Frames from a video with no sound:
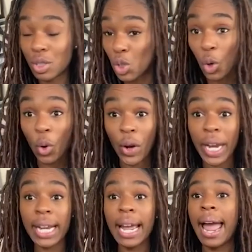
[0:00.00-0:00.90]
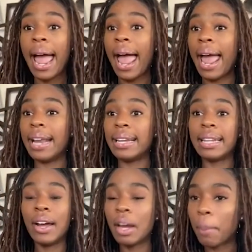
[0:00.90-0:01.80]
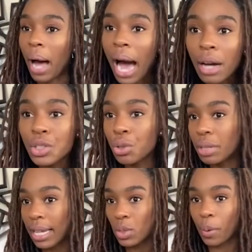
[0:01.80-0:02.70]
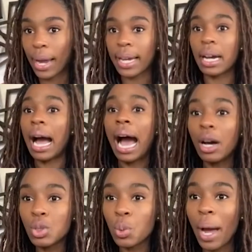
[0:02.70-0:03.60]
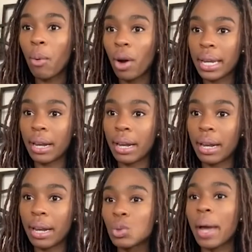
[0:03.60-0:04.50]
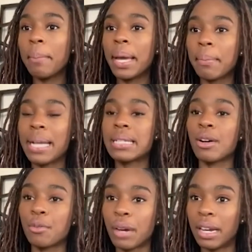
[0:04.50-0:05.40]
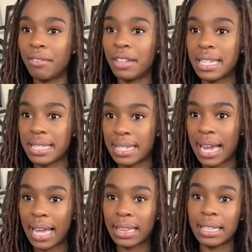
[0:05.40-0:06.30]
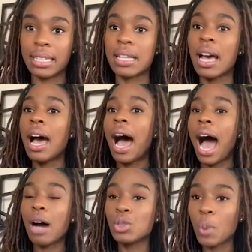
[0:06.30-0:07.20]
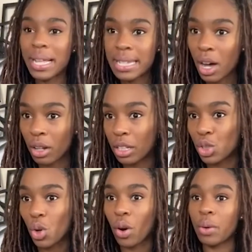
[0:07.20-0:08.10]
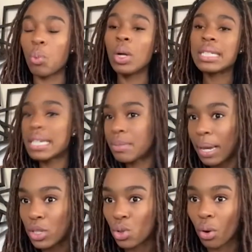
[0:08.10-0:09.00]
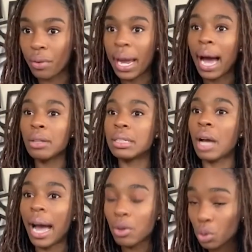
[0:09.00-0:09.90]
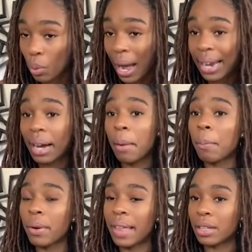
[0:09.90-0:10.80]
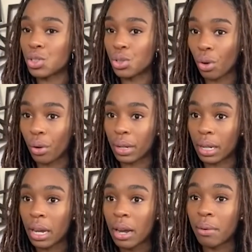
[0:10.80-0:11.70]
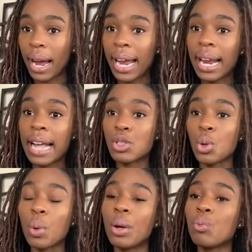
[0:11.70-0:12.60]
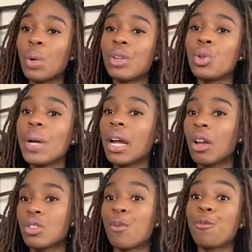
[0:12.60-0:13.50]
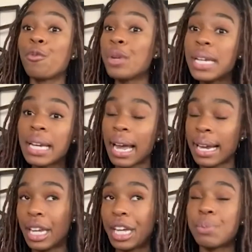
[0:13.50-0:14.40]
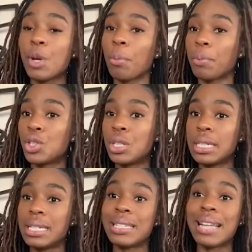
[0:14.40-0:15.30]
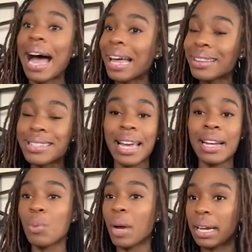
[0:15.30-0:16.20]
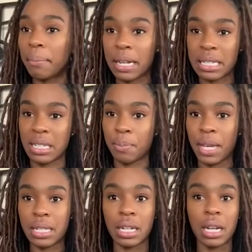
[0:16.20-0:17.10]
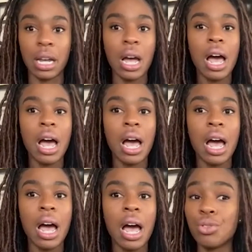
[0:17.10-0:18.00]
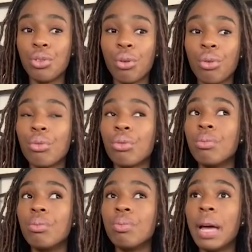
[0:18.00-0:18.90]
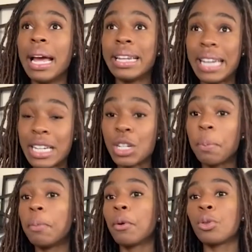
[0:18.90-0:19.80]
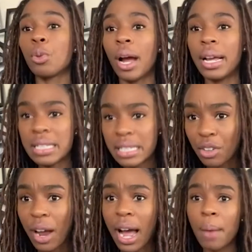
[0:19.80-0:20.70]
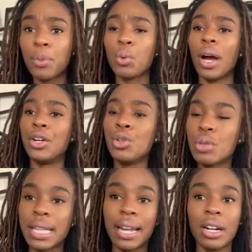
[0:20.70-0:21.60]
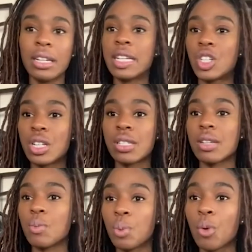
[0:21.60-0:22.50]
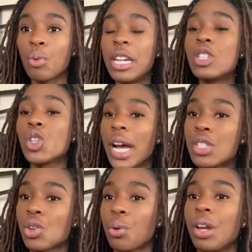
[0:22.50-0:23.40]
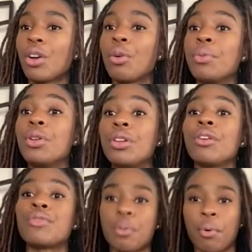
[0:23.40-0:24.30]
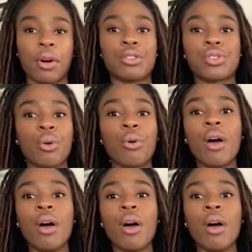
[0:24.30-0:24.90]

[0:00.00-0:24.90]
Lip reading: join and learn about how do you network? How do I walk in a room and how do I make myself relevant as an athlete? How do I tell a story? What is my story? How do I come up with that story, right? And so we're doing a lot of free engagement opportunities that athletes anywhere can participate in, as well as, you know, engaging people through our Instagram, through our newsletter. It's just, we're really trying to create a community of support. So